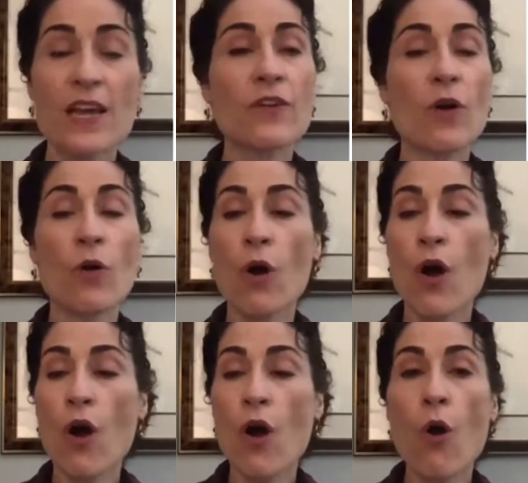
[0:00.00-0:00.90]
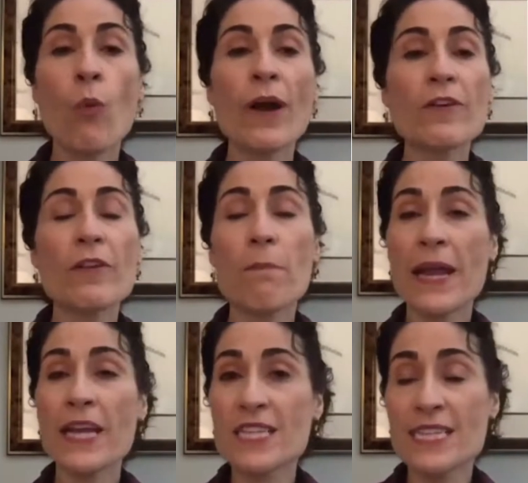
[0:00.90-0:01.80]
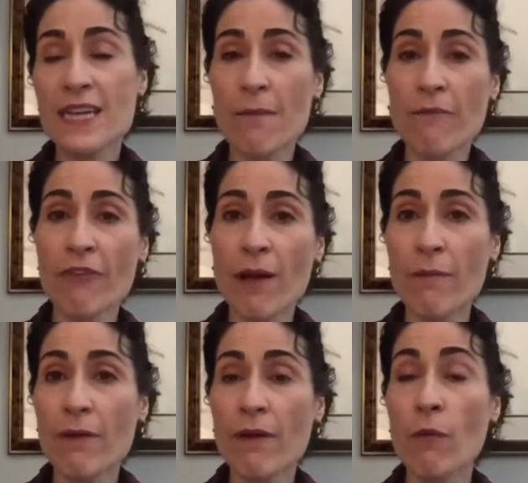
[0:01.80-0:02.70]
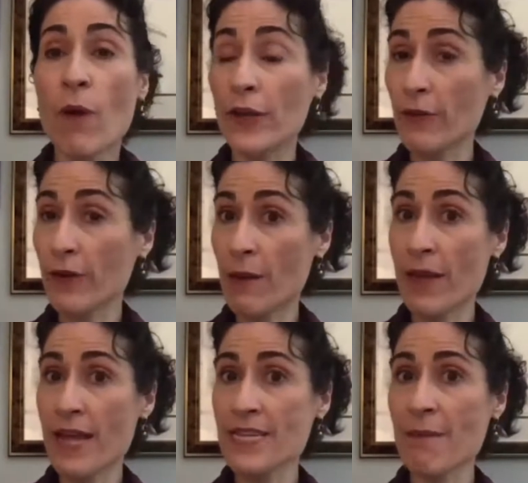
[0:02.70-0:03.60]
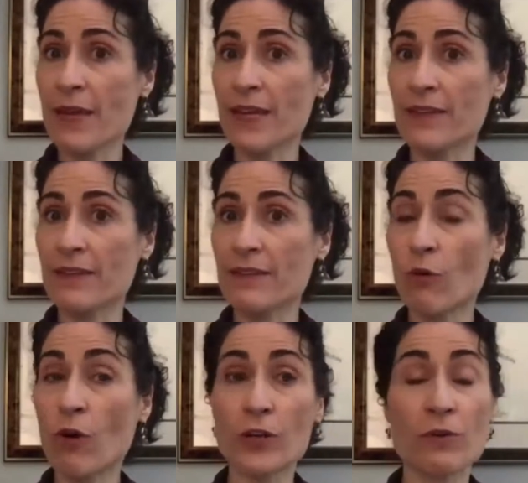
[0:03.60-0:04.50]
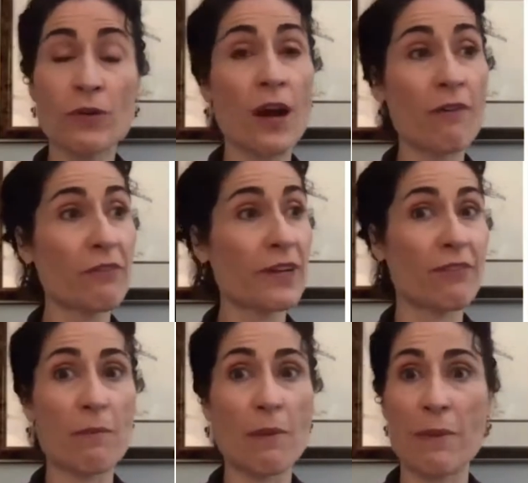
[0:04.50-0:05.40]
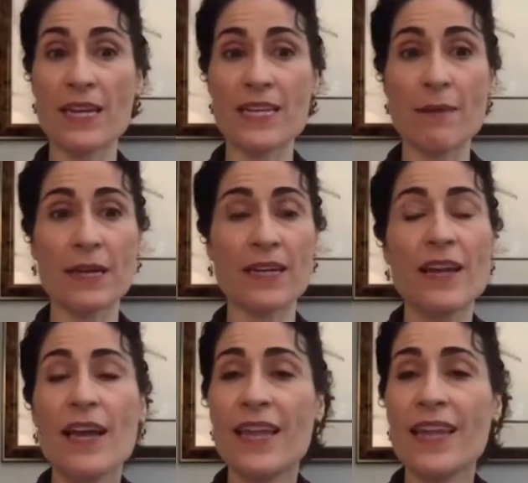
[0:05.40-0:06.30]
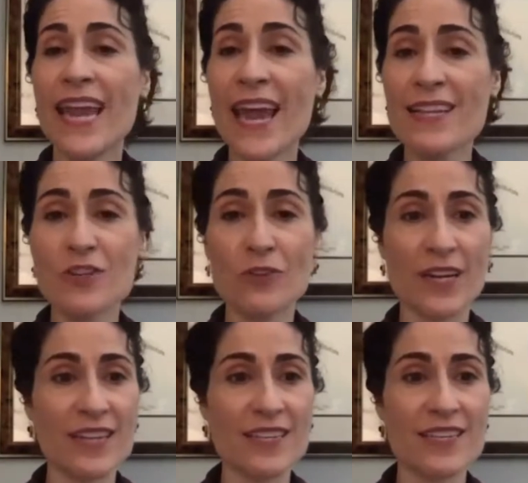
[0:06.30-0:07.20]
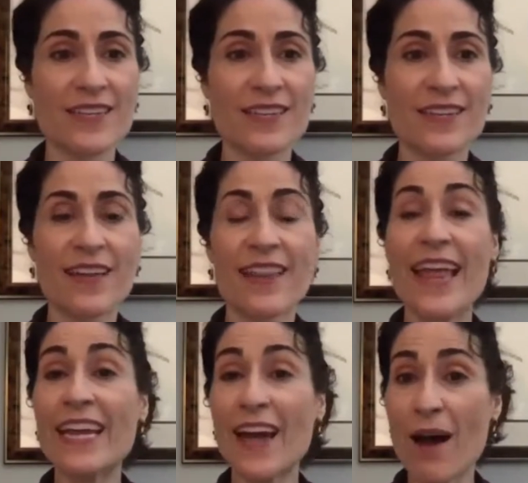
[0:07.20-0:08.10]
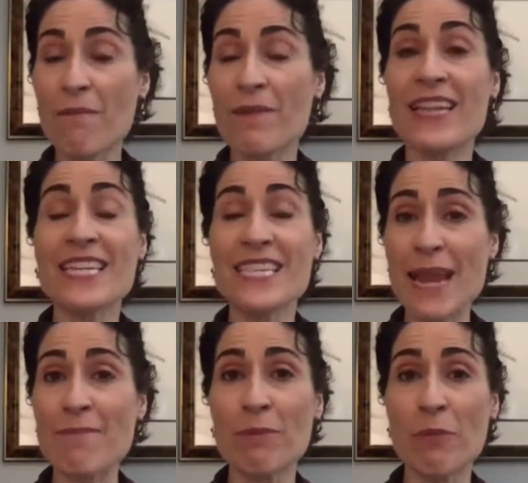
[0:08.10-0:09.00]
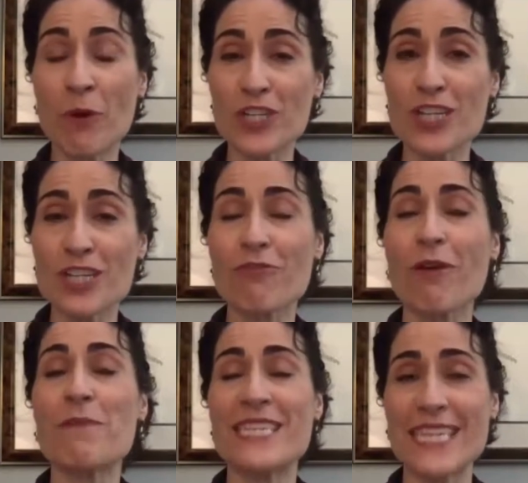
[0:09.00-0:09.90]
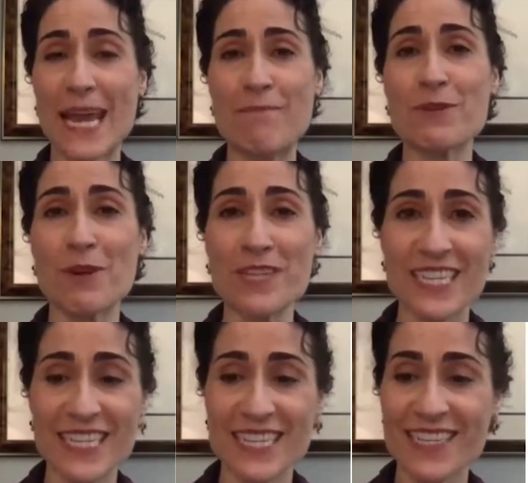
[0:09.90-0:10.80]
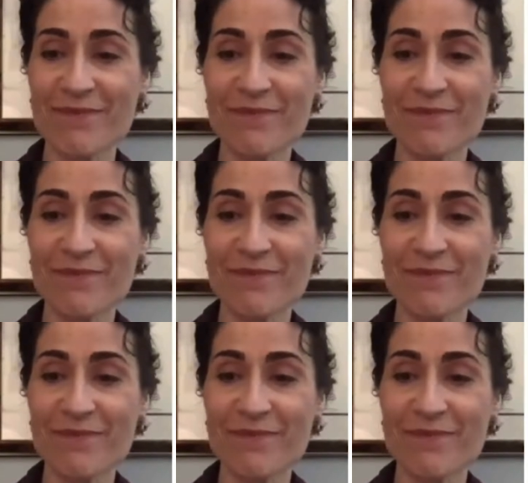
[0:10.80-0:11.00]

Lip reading: So where do the patients come from when you're in a pandemic or you're recovering from a pandemic? And the answer is they come in the same proportions from the same sources.